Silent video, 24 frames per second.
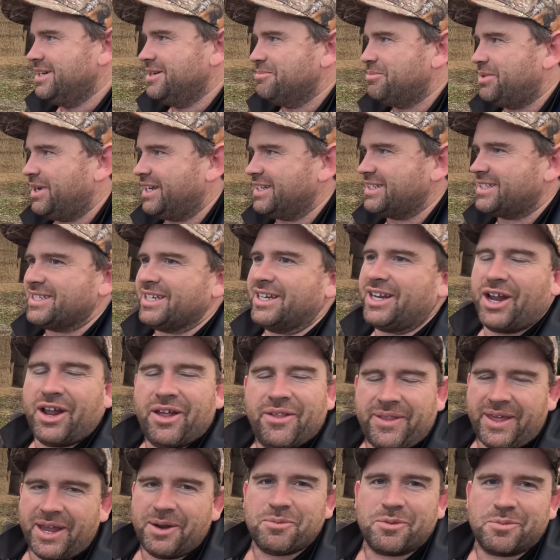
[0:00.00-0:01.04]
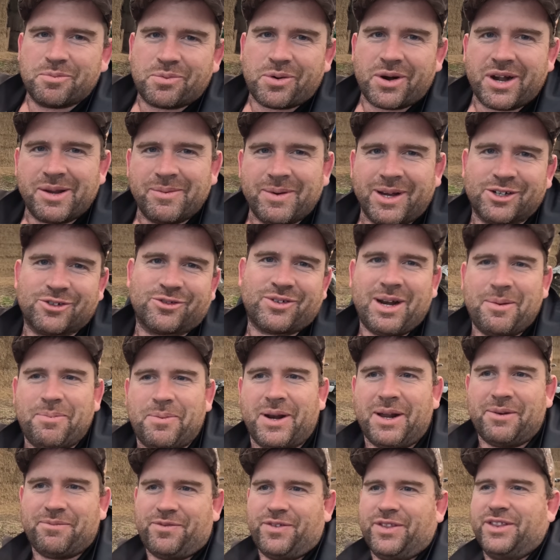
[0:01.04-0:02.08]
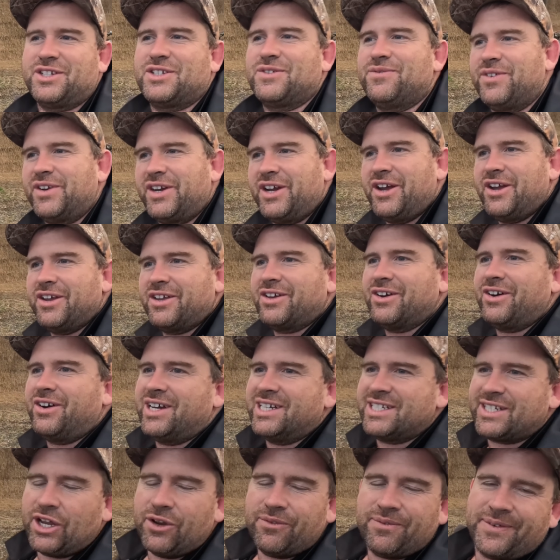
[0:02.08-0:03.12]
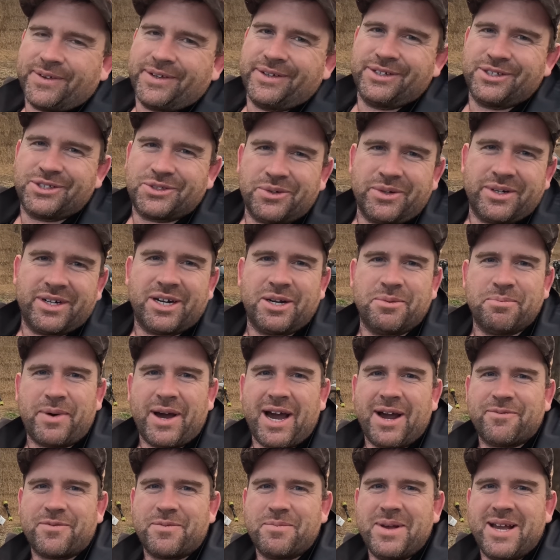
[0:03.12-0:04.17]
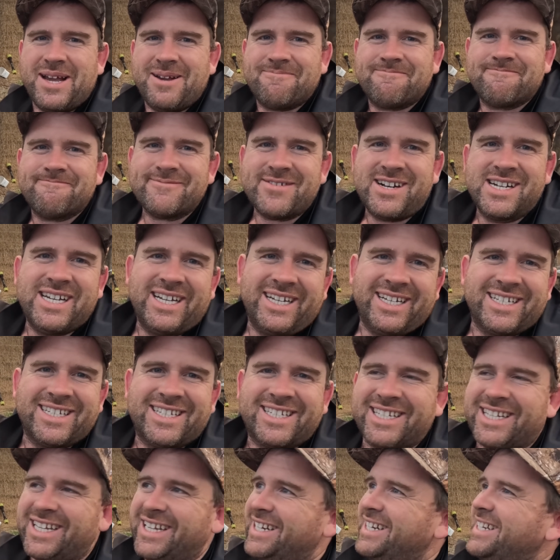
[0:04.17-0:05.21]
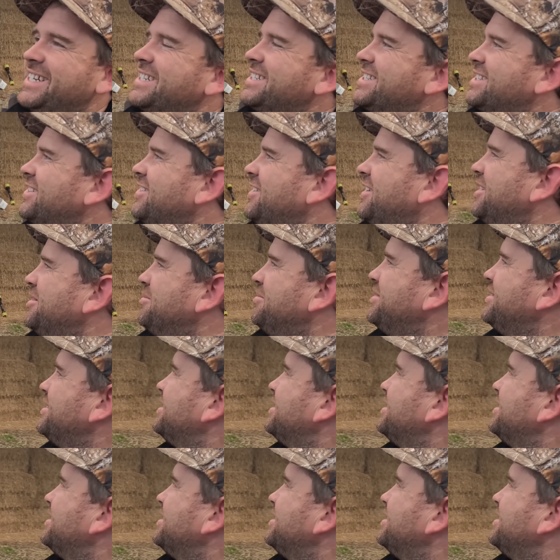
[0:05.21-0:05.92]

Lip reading: But that will pretty much wrap it up for this video, guys. Hopefully you enjoyed it, and apart from that, see you next time.